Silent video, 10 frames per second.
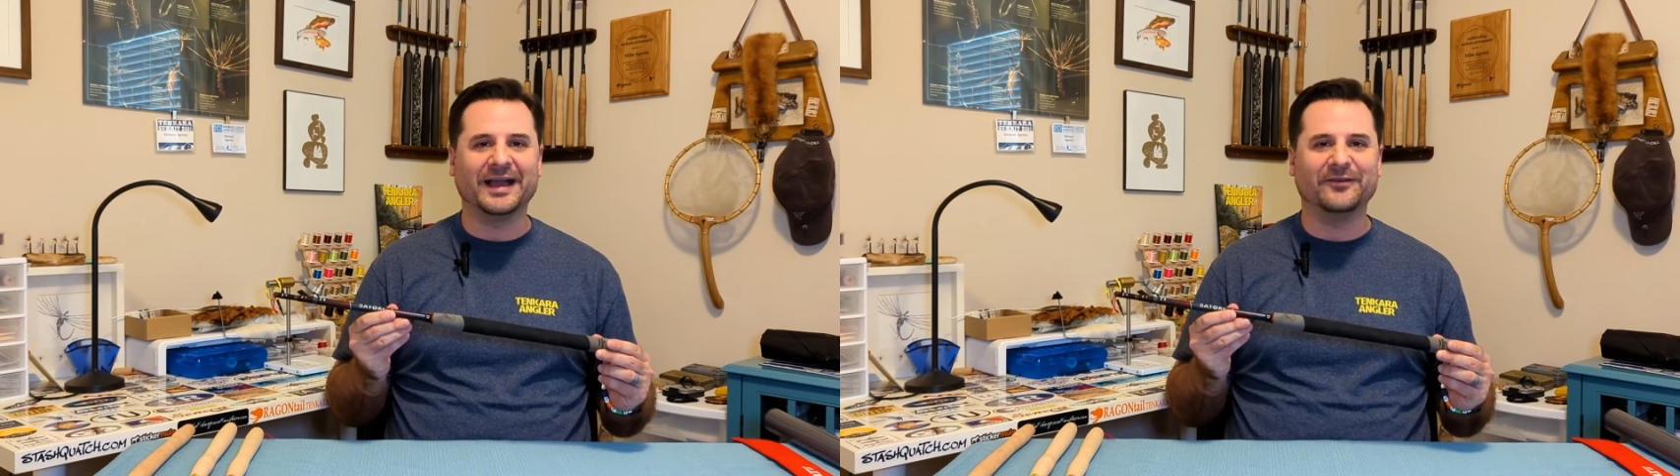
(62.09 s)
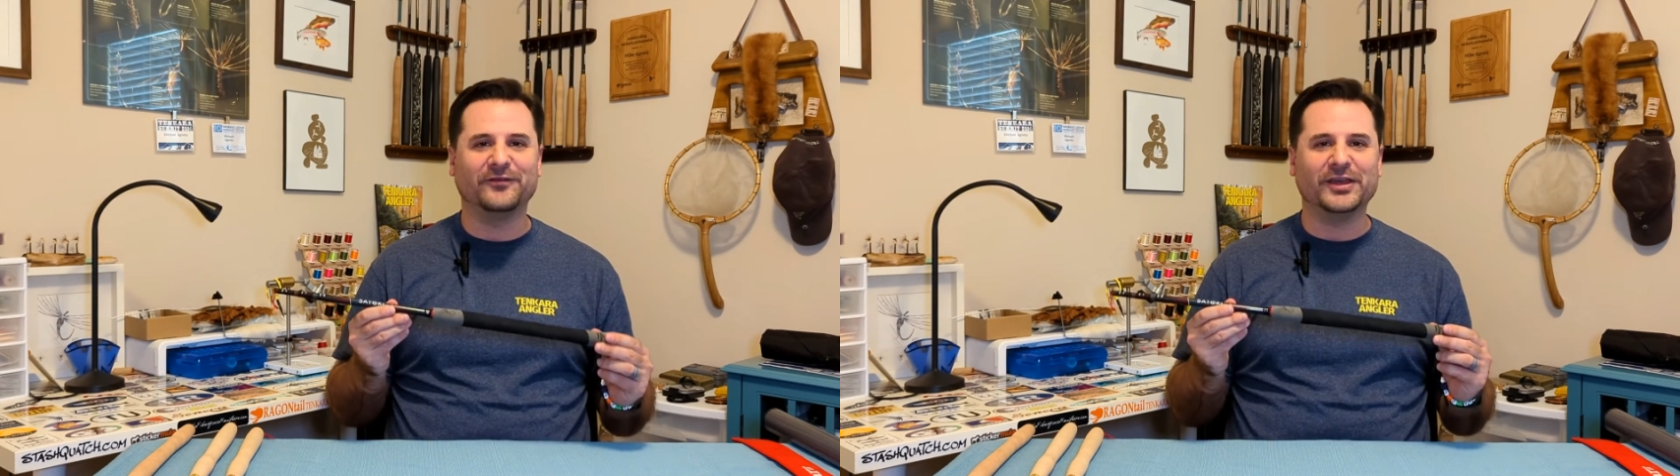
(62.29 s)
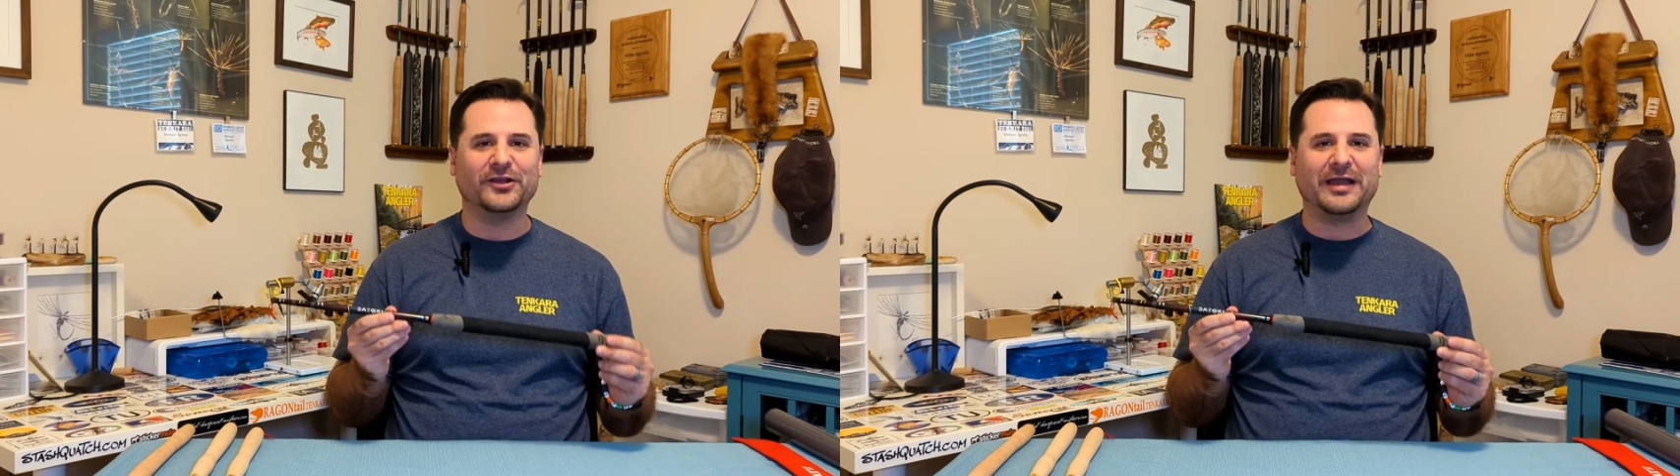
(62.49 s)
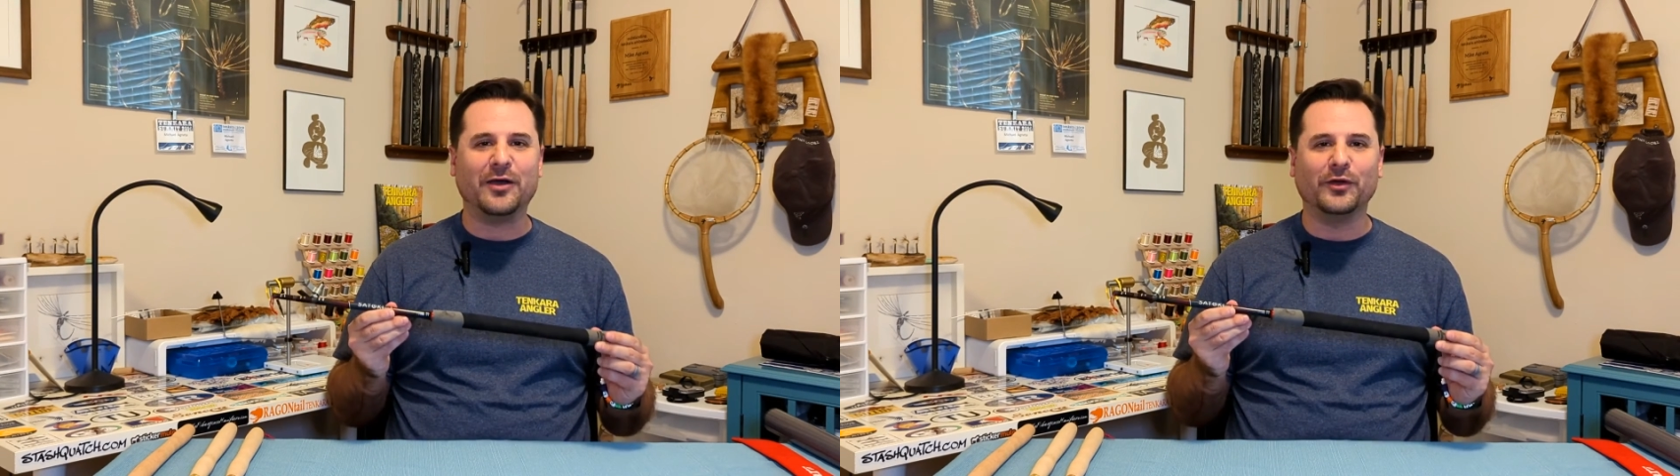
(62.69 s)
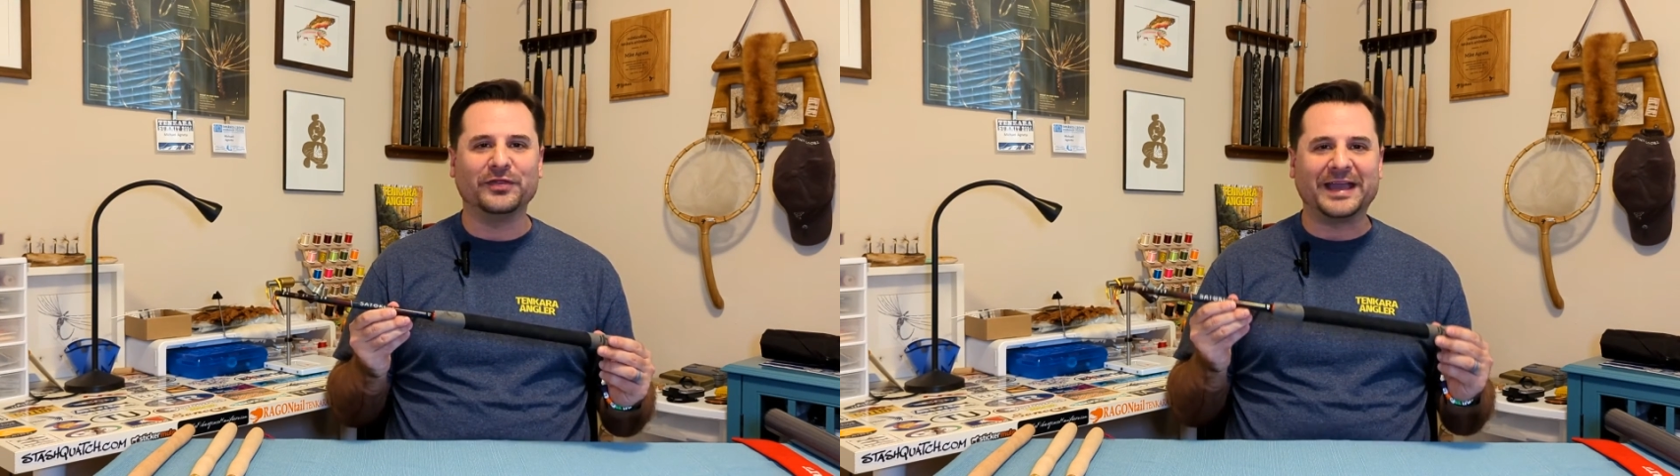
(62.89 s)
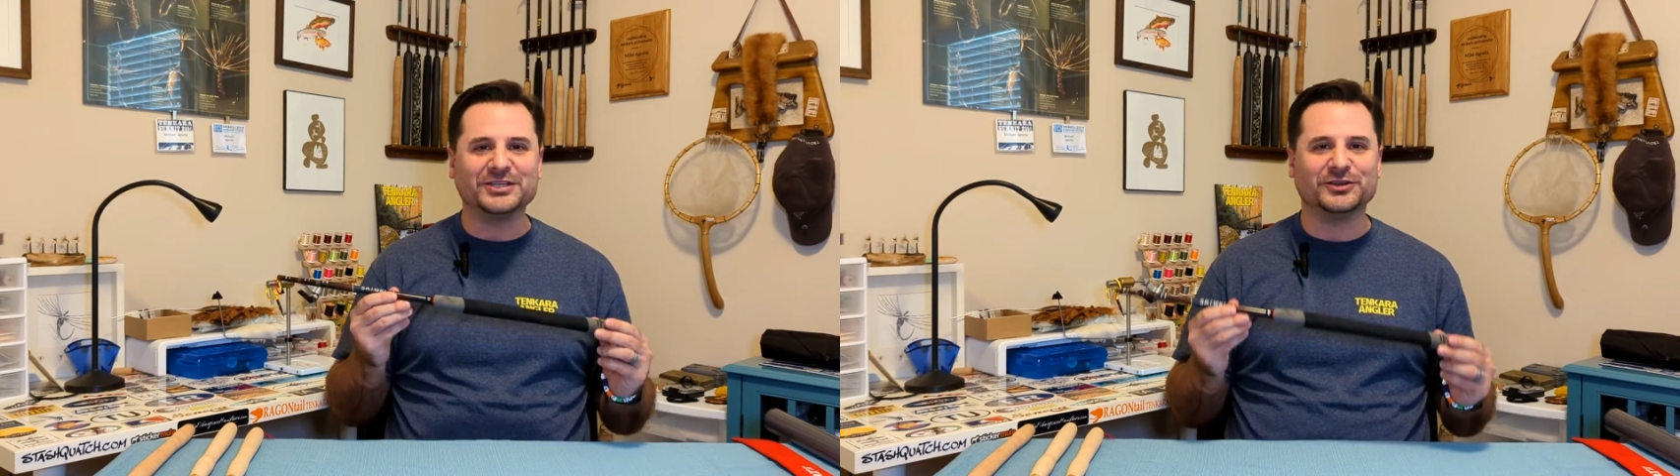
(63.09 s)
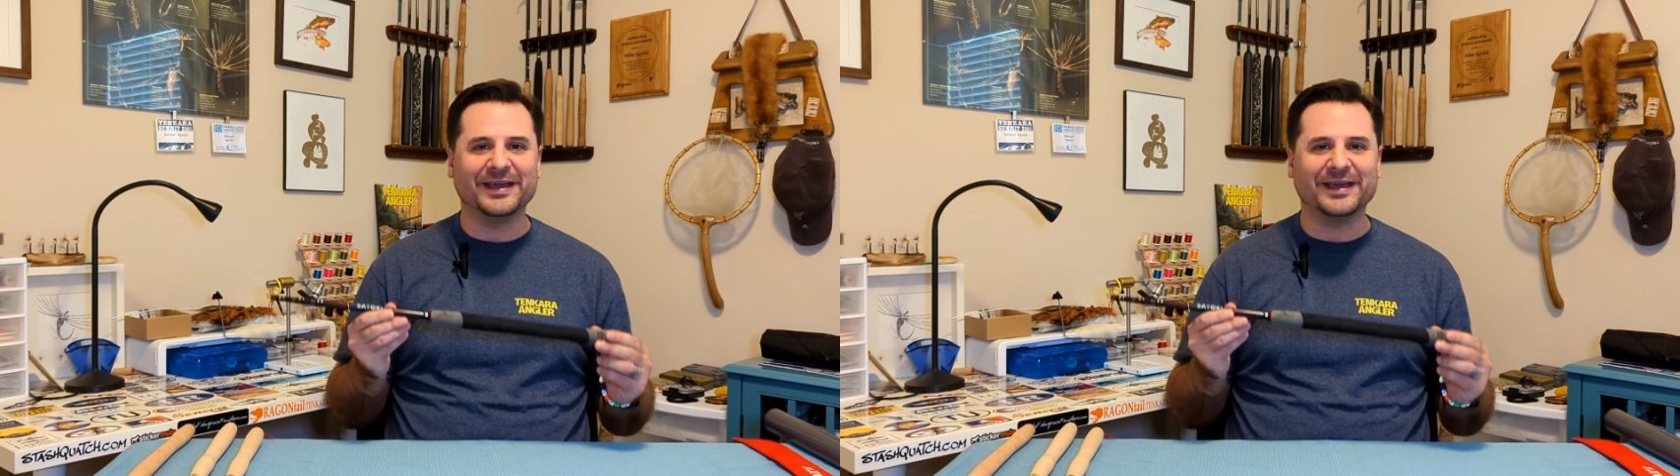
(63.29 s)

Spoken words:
kind of figure out what that